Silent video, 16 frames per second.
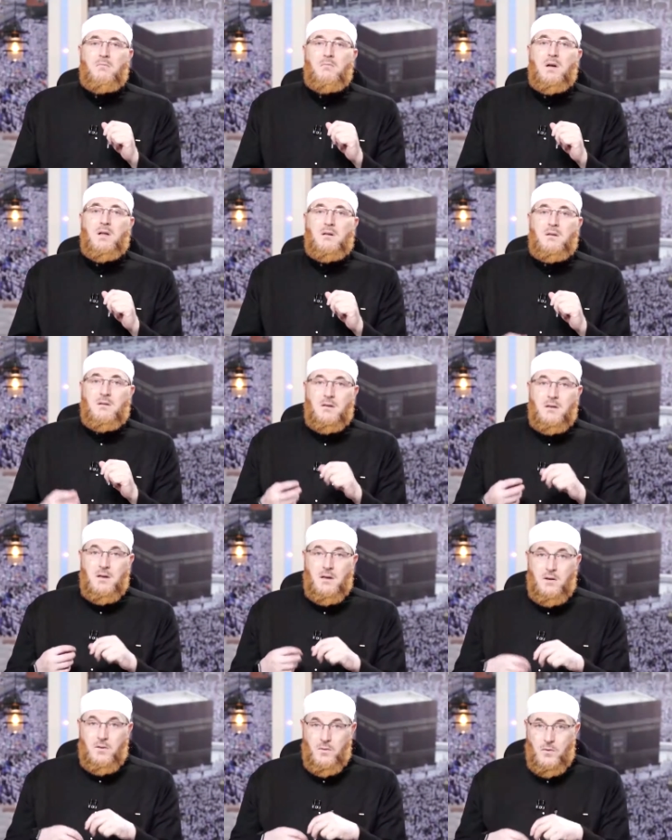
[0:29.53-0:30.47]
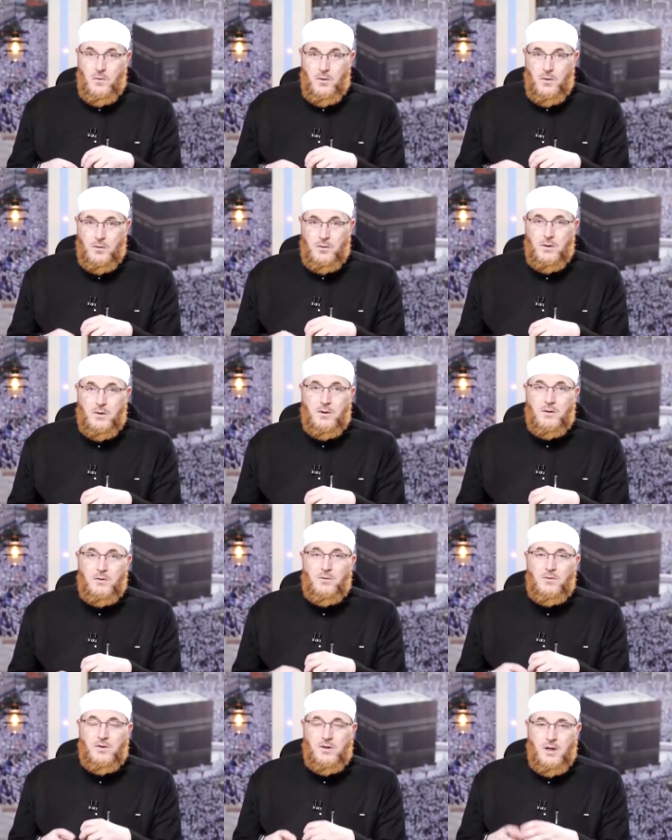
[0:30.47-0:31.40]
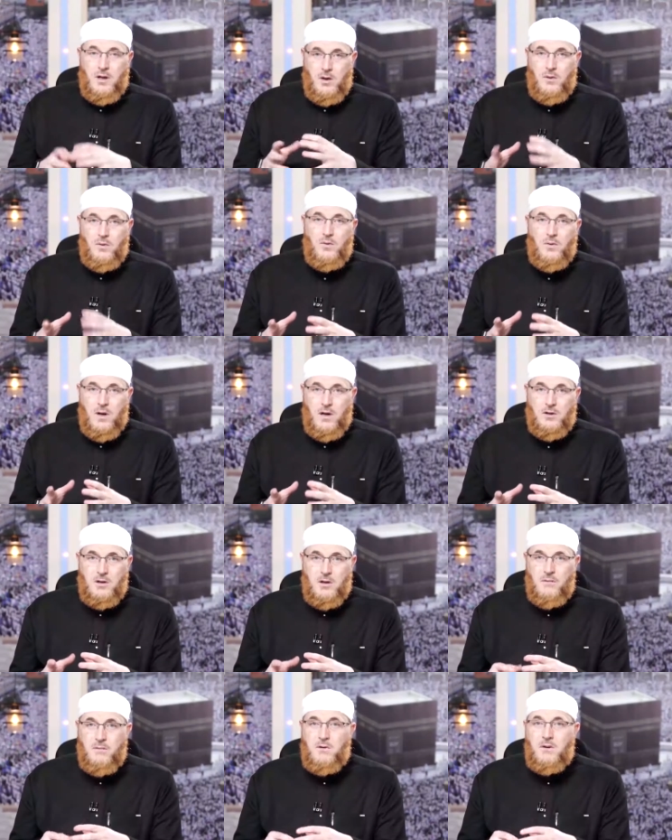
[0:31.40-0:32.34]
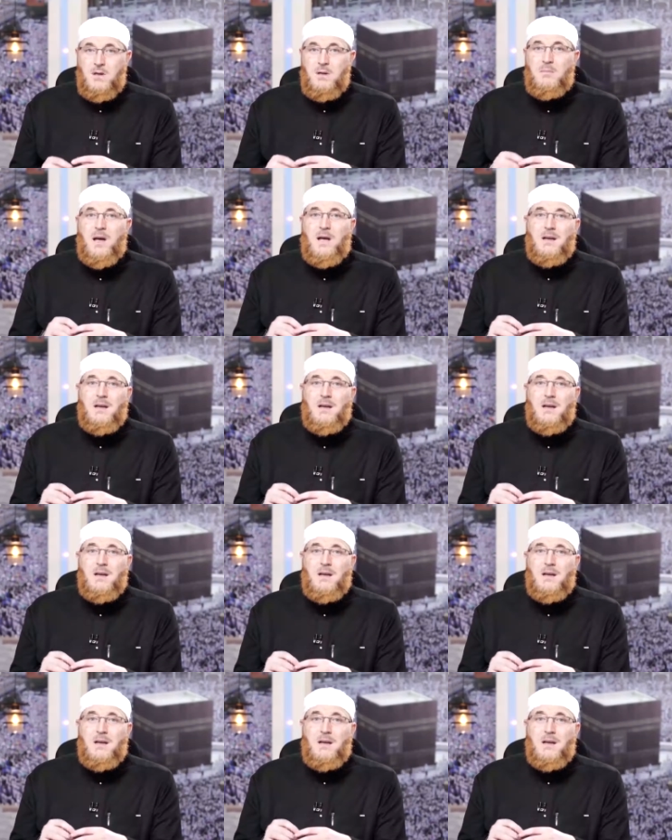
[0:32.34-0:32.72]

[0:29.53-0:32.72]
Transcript: But in order to secure a share for them,